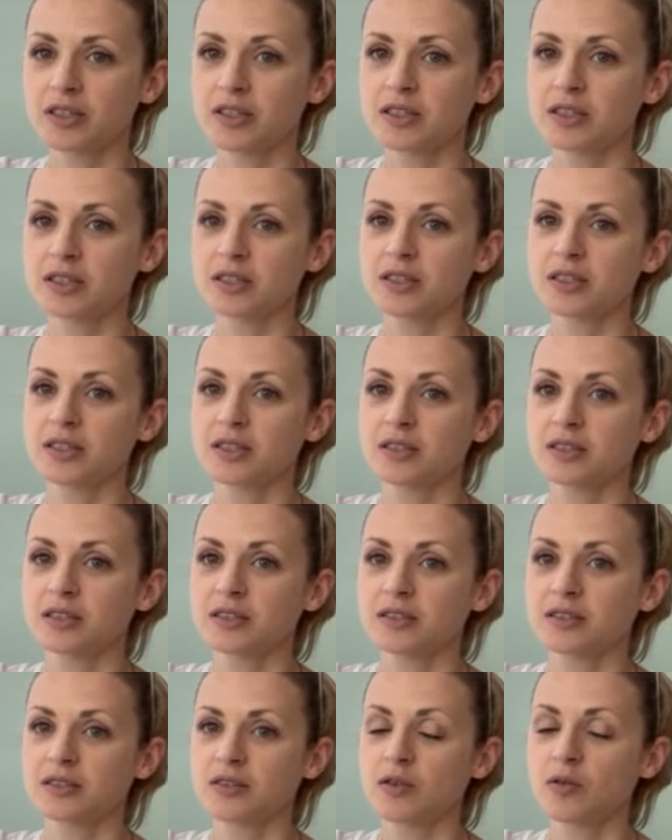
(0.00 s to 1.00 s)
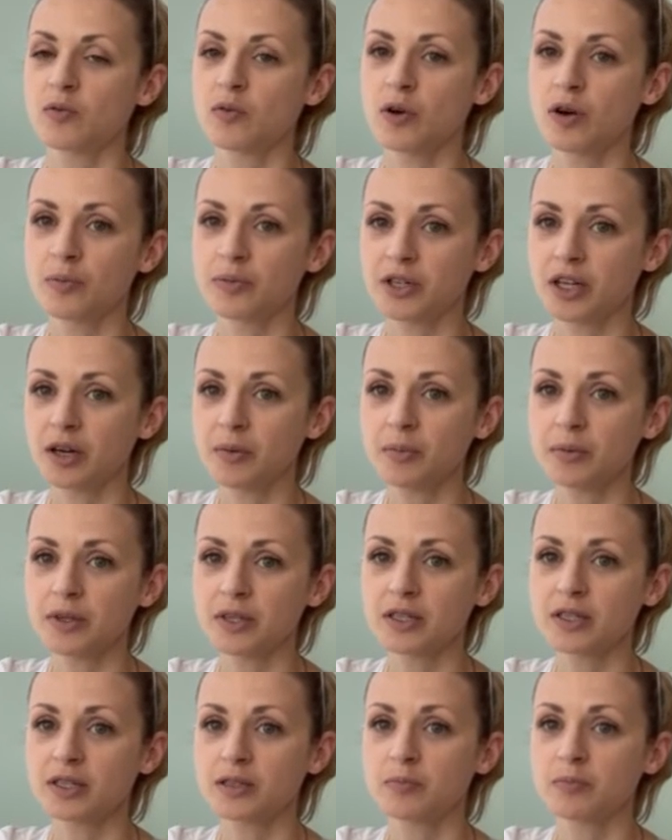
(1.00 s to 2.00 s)
it's warmed up,
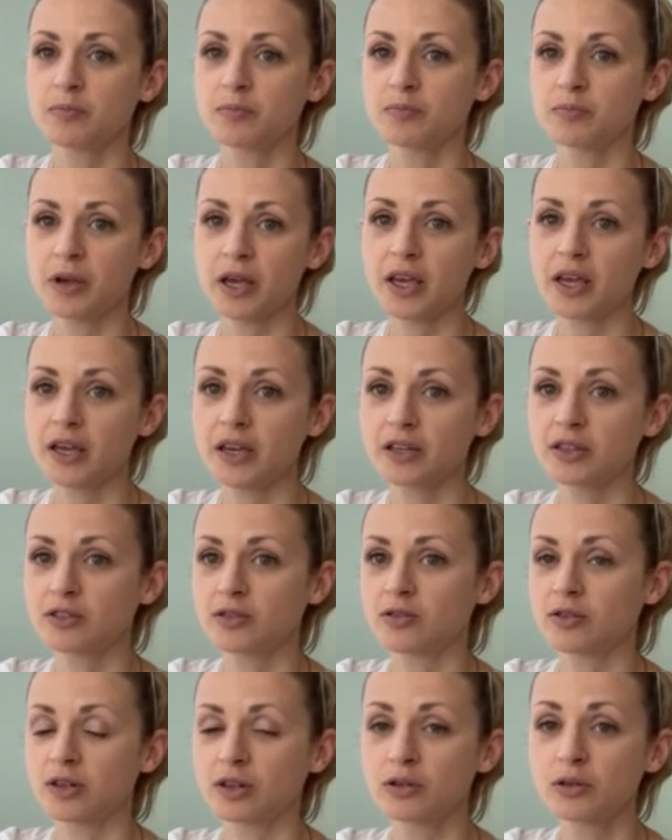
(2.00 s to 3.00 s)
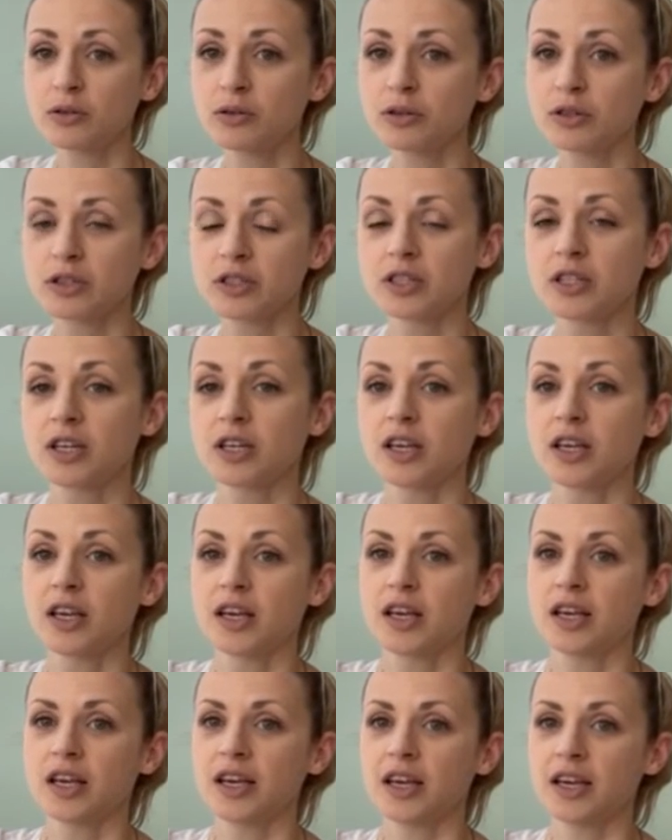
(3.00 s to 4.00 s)
it's baked or cooked,
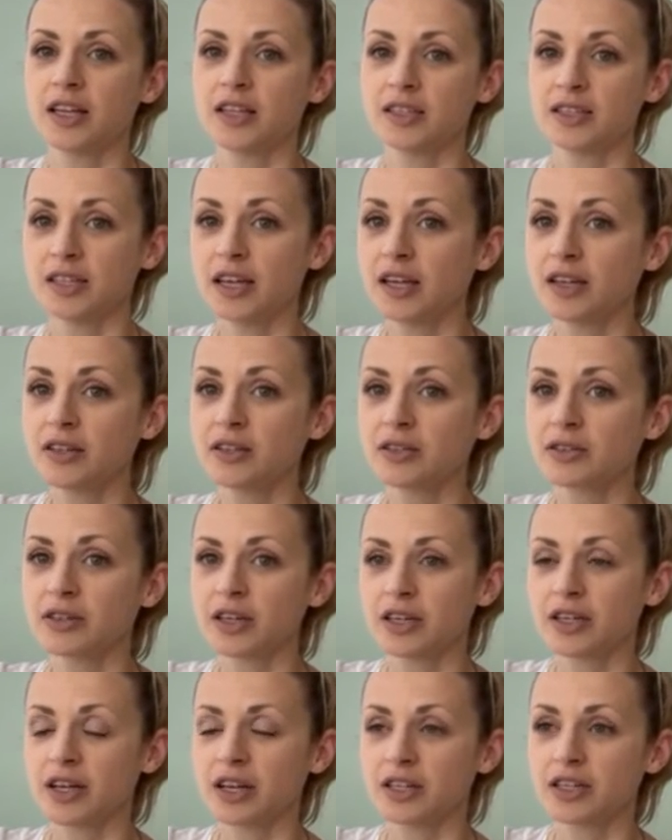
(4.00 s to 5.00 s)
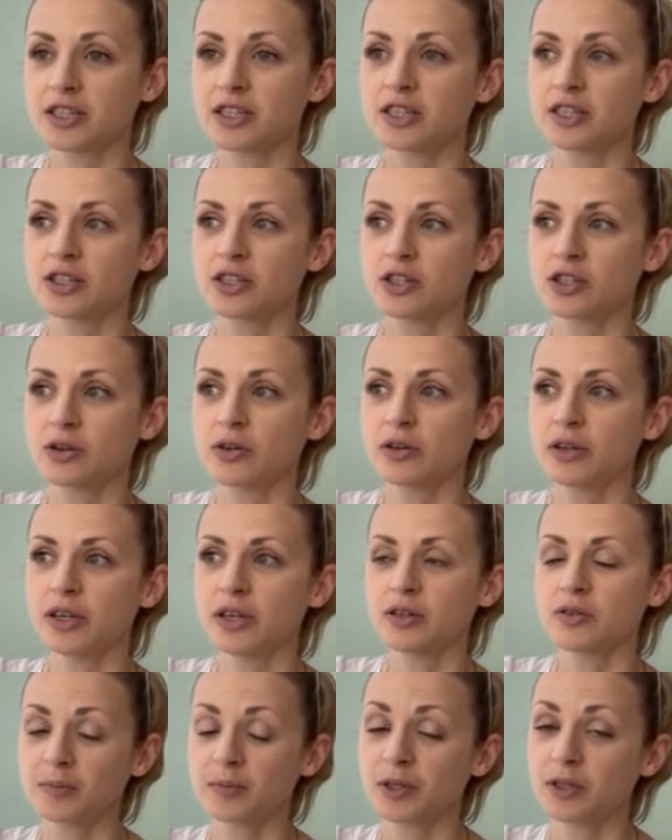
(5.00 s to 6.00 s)
and then you can actually enjoy
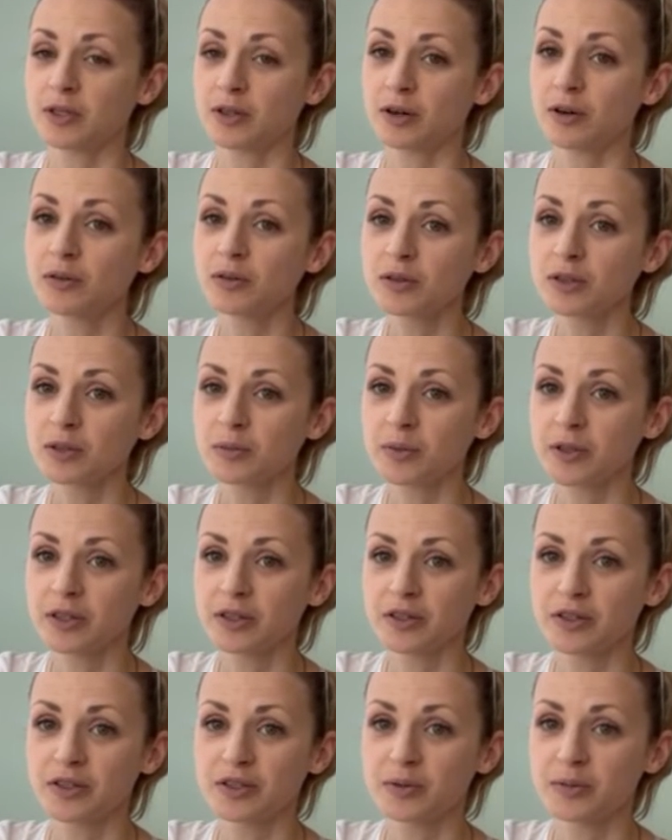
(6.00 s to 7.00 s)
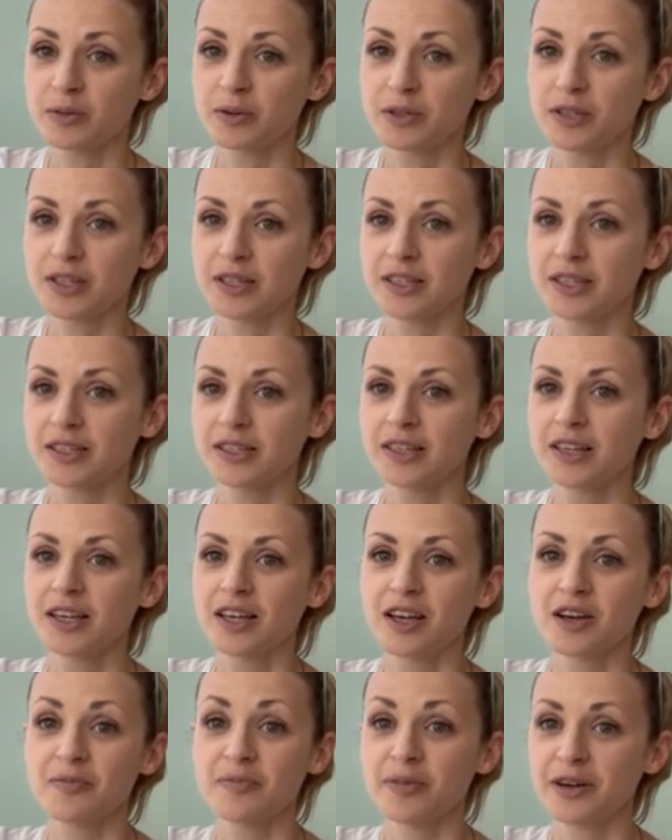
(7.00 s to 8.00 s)
it, but only because you put in
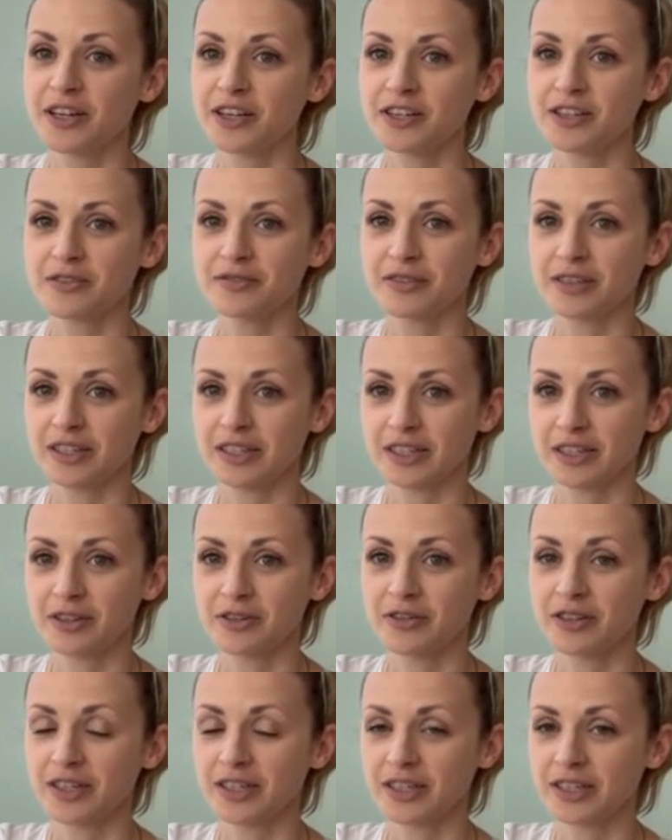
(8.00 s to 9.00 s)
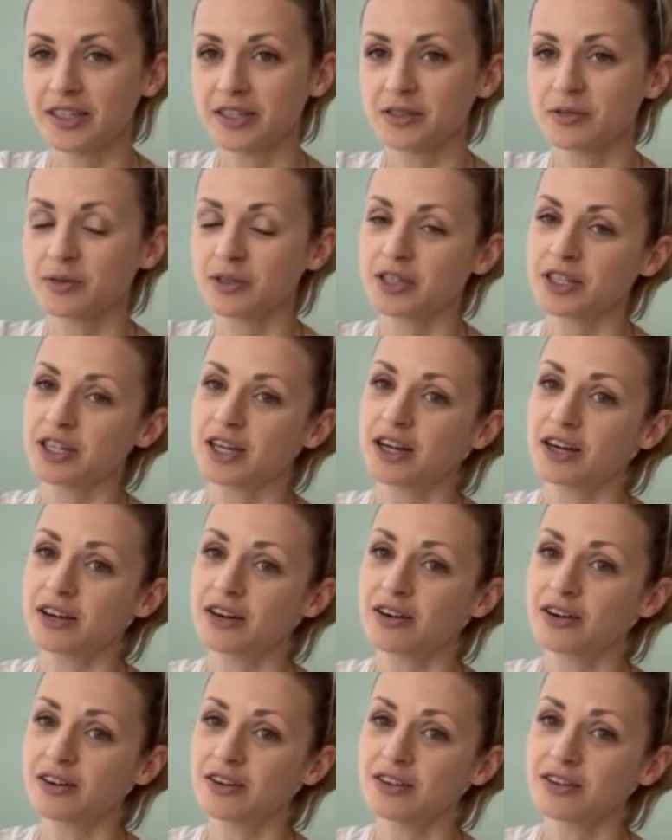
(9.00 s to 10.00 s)
a bunch of other ingredients which are
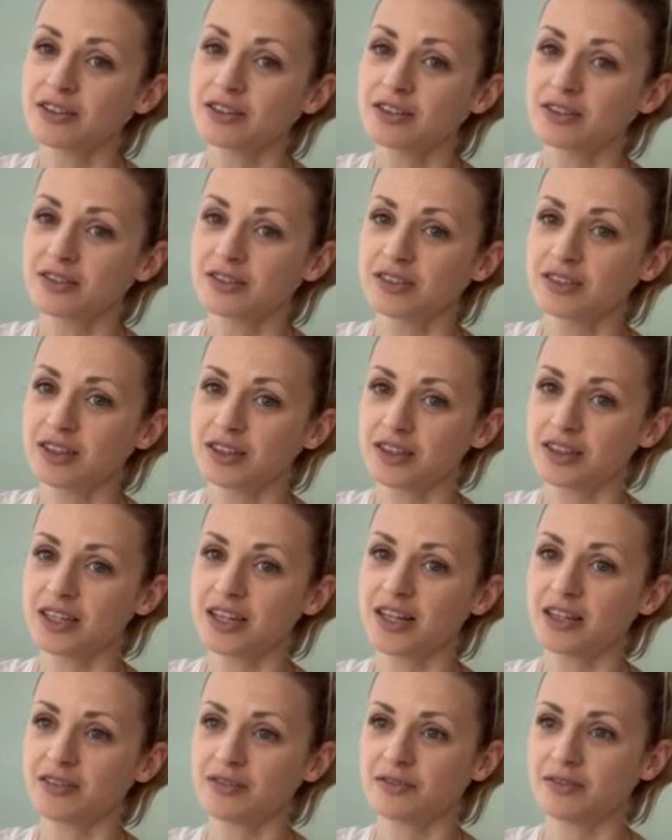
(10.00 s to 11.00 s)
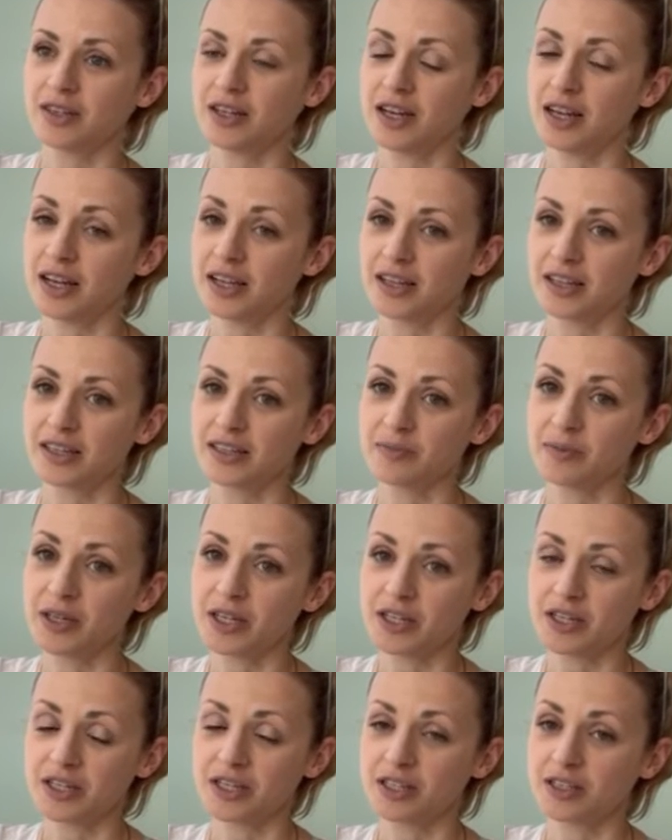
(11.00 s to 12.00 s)
also not healthy, like I
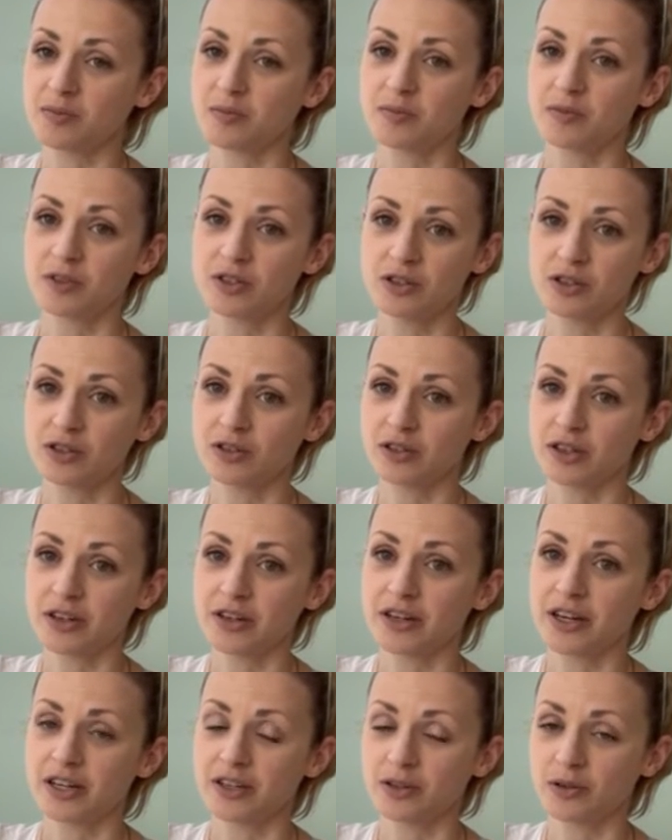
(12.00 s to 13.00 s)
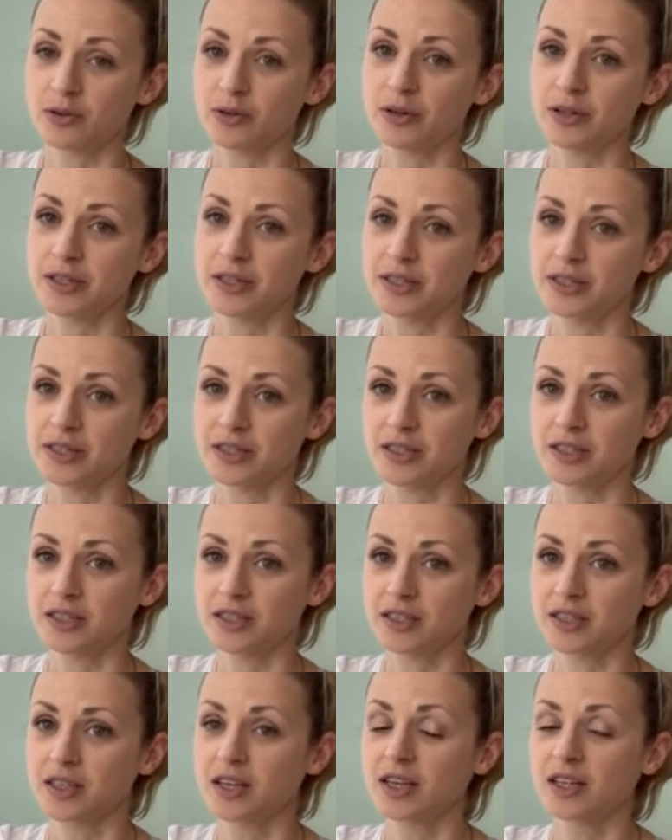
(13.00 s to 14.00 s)
mentioned, sugar and oils
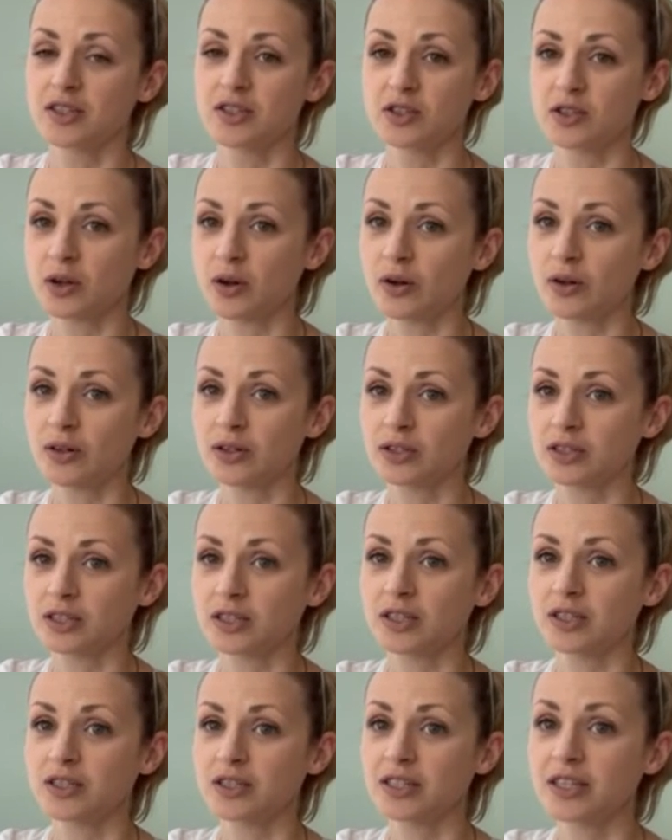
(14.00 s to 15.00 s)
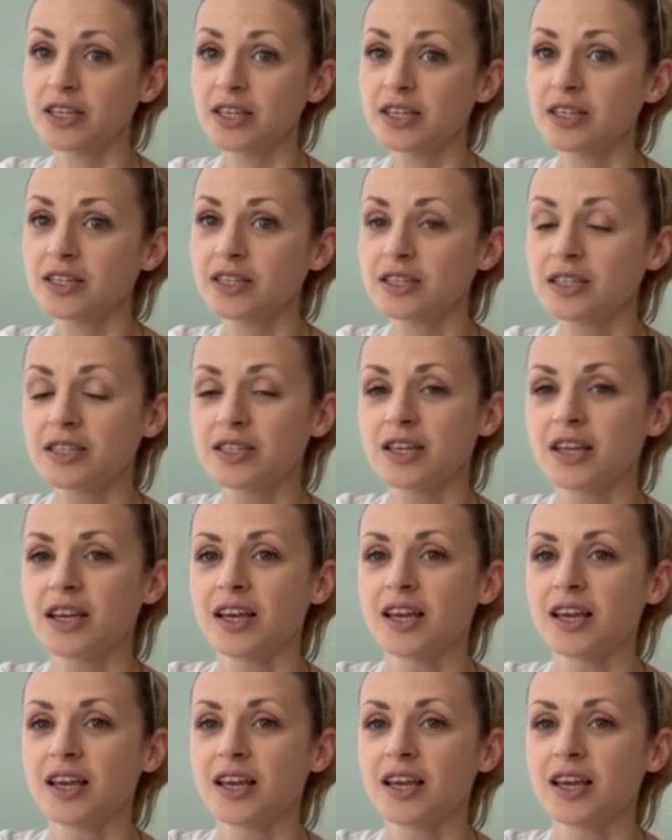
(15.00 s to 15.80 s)
and salt and yeast.